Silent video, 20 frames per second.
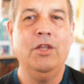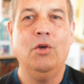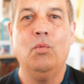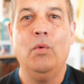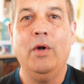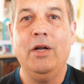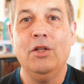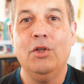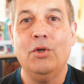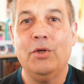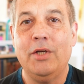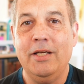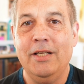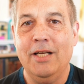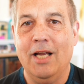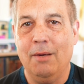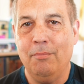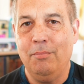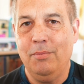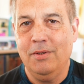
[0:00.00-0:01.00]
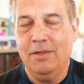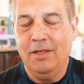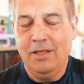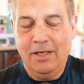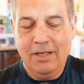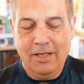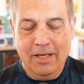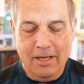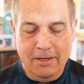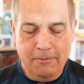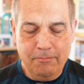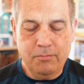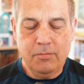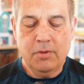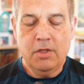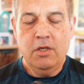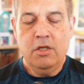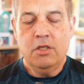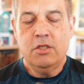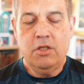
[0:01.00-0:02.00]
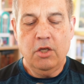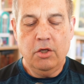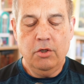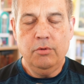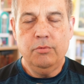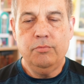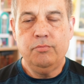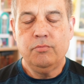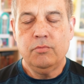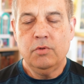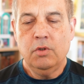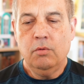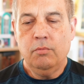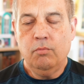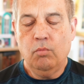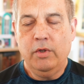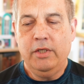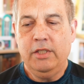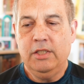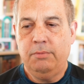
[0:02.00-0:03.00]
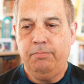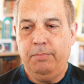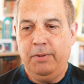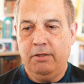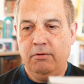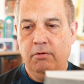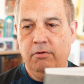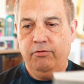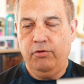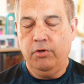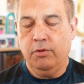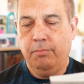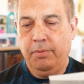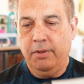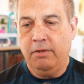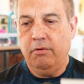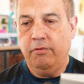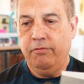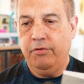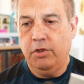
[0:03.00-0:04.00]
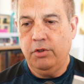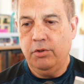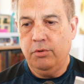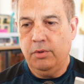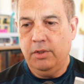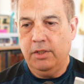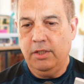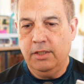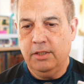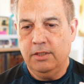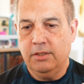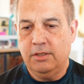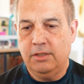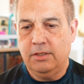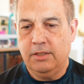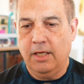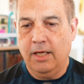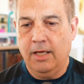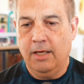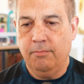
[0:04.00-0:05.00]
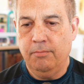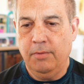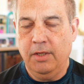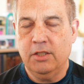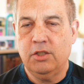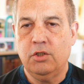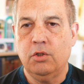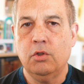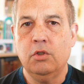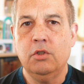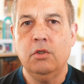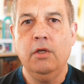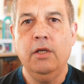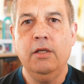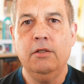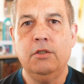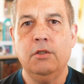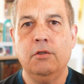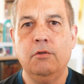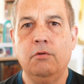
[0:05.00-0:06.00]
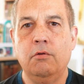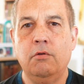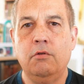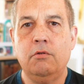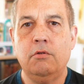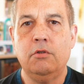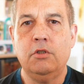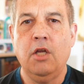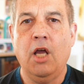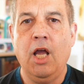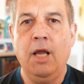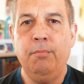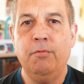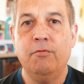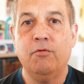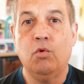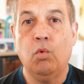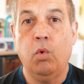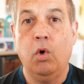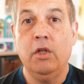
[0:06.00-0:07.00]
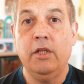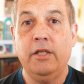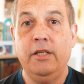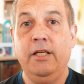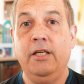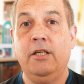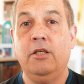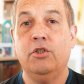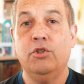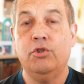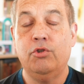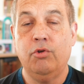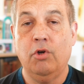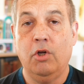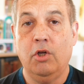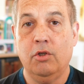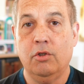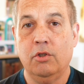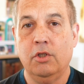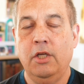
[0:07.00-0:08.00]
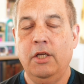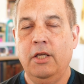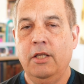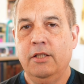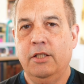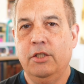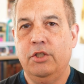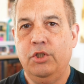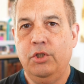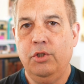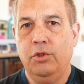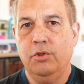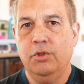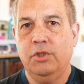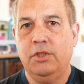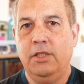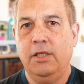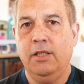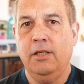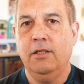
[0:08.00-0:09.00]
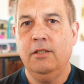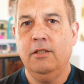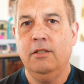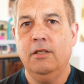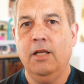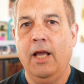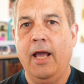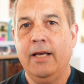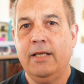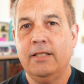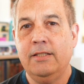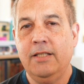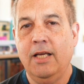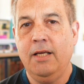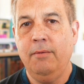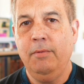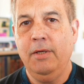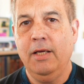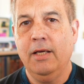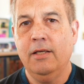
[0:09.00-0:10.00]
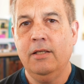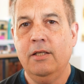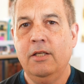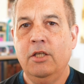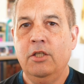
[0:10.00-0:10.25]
that we're looking up. Um, so what is peer review? Peer review is um, it's a it's a type of quality control that's used in academia